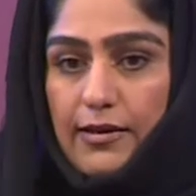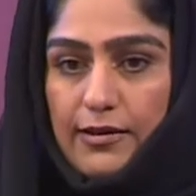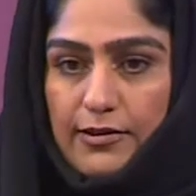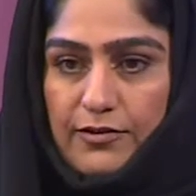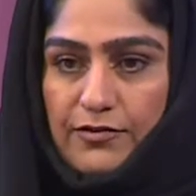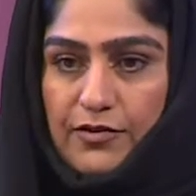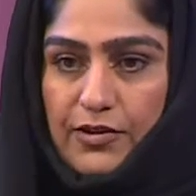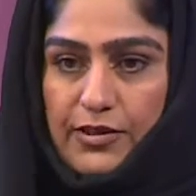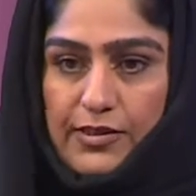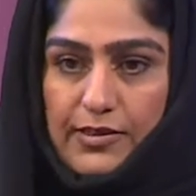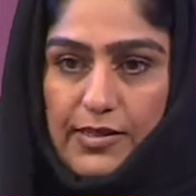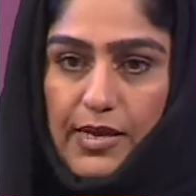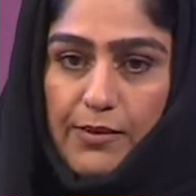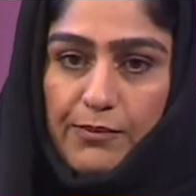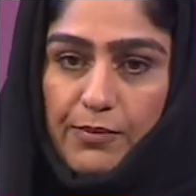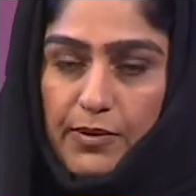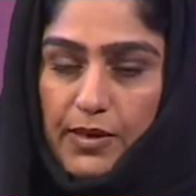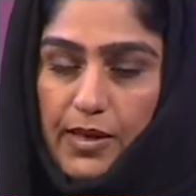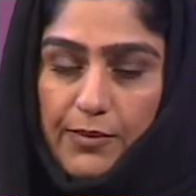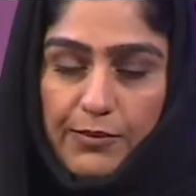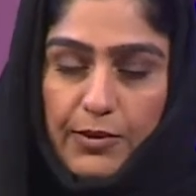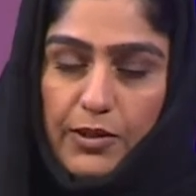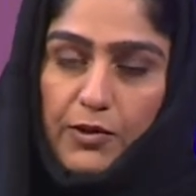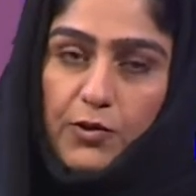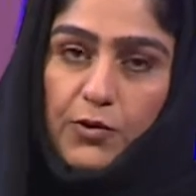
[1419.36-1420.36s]
England, for
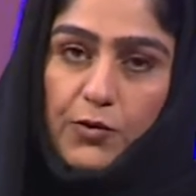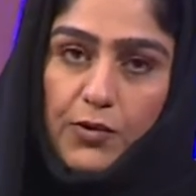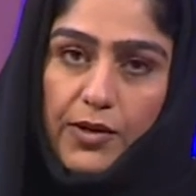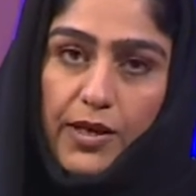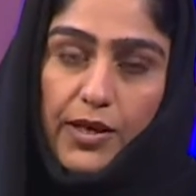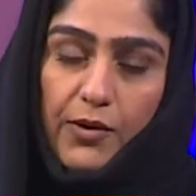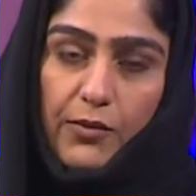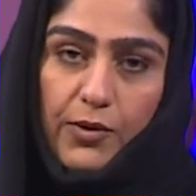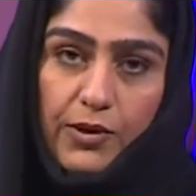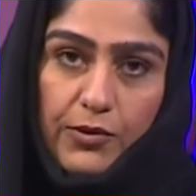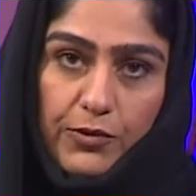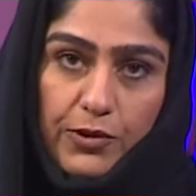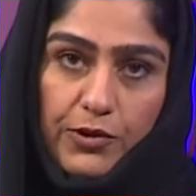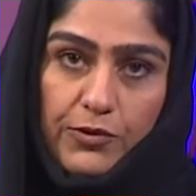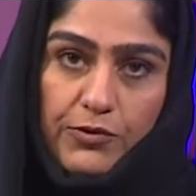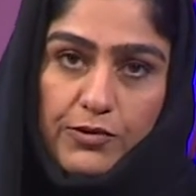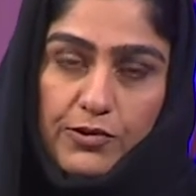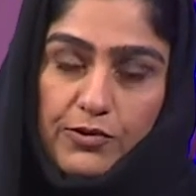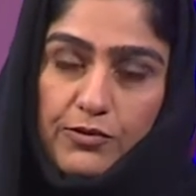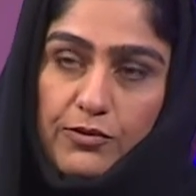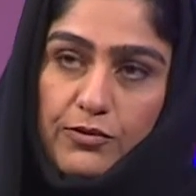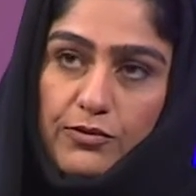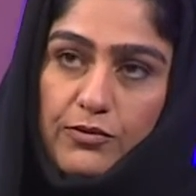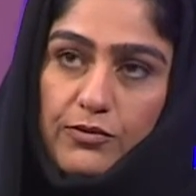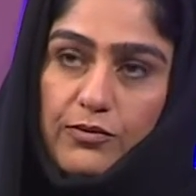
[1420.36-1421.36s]
example. I mean, UK, when we
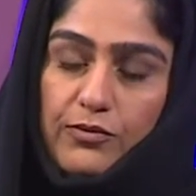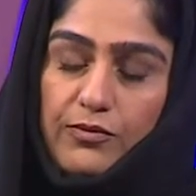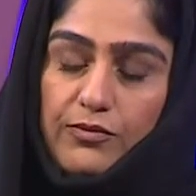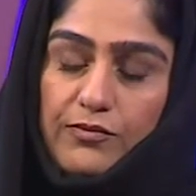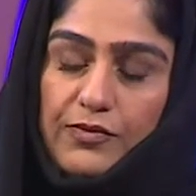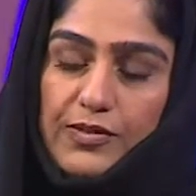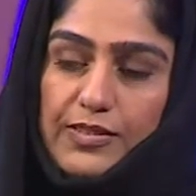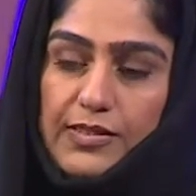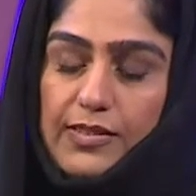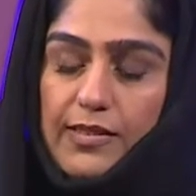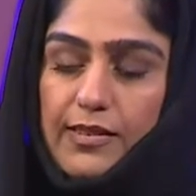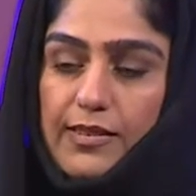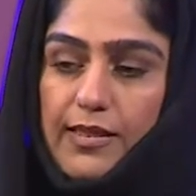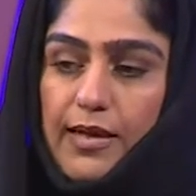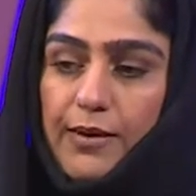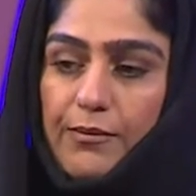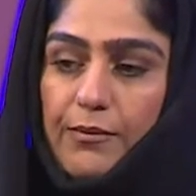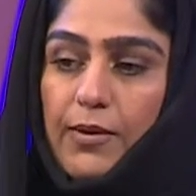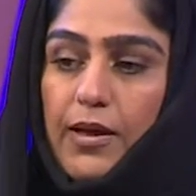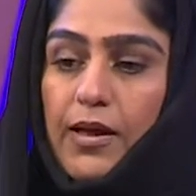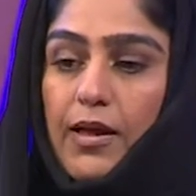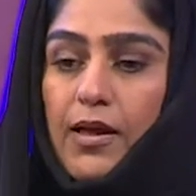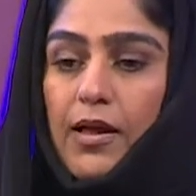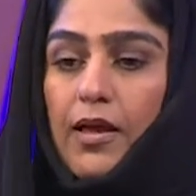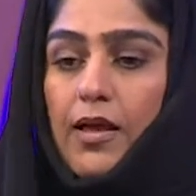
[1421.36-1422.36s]
used to visit
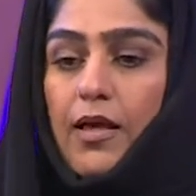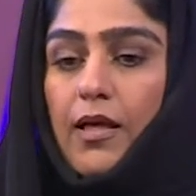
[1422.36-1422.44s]
them.